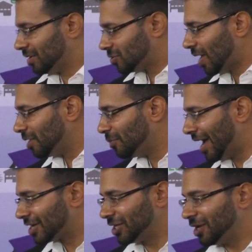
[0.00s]
I'll
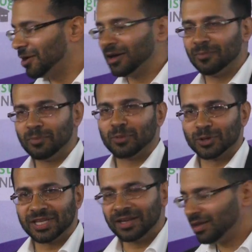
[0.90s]
actually
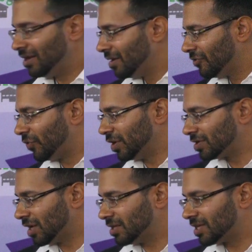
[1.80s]
proceed. First,
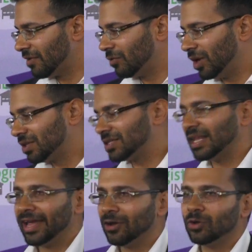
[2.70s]
I'll just have one
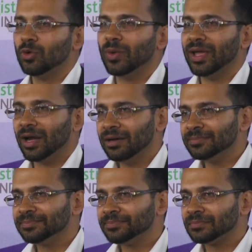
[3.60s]
slide on who we are.
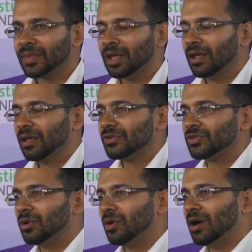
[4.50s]

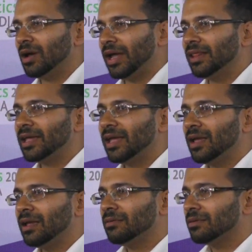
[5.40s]
So
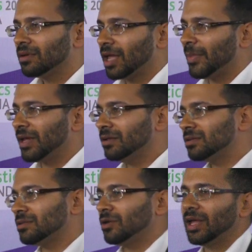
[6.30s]
Elkay
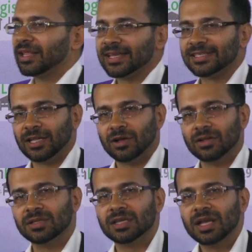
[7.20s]
Chemicals or Elkay
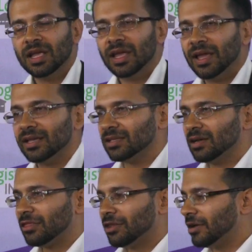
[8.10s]
Silicons is
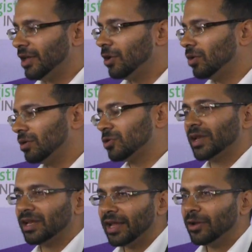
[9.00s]
a 30-year-old,
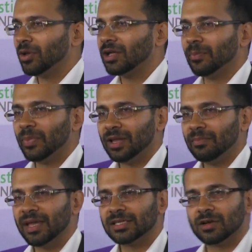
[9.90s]
29-year-old company
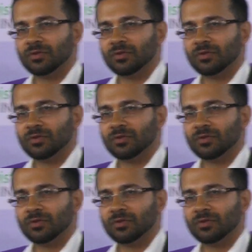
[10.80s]
based out